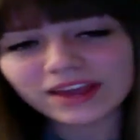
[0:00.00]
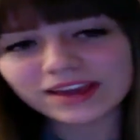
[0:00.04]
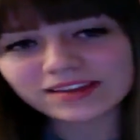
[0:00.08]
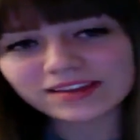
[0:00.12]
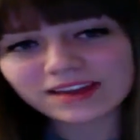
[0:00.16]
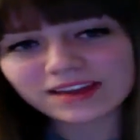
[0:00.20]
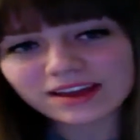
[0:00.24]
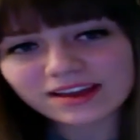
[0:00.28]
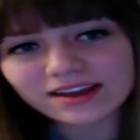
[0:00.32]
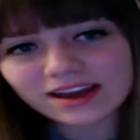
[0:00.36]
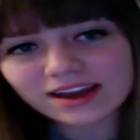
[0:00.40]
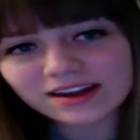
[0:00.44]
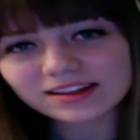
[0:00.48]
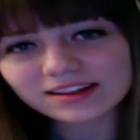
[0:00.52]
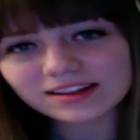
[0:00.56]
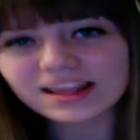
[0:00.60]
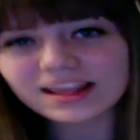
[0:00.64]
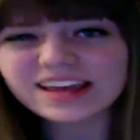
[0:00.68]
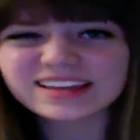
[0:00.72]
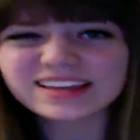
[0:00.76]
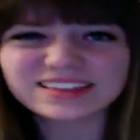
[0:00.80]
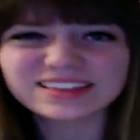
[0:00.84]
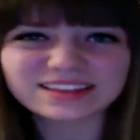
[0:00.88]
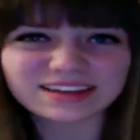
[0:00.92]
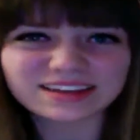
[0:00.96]
I kind of
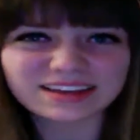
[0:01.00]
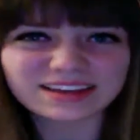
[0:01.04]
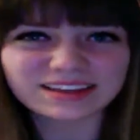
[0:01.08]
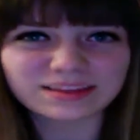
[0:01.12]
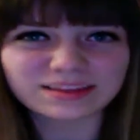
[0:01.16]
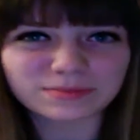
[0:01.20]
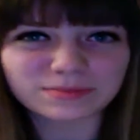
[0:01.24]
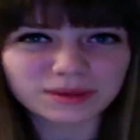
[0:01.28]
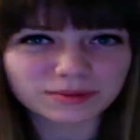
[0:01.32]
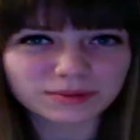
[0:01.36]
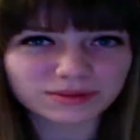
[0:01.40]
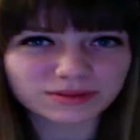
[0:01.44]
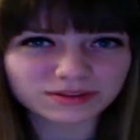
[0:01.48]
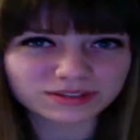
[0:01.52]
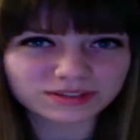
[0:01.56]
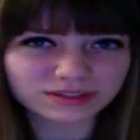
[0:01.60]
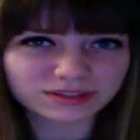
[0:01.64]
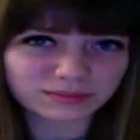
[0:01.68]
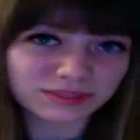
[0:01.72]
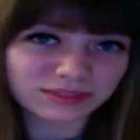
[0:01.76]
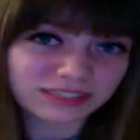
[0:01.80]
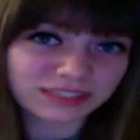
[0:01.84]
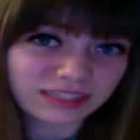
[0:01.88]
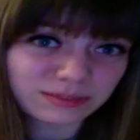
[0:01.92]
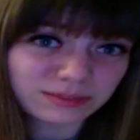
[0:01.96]
like thinking that maybe there's
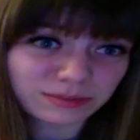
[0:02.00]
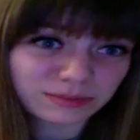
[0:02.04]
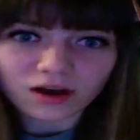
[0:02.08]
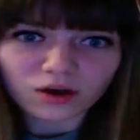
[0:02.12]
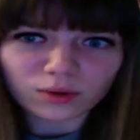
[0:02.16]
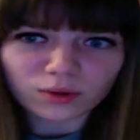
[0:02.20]
something deeper.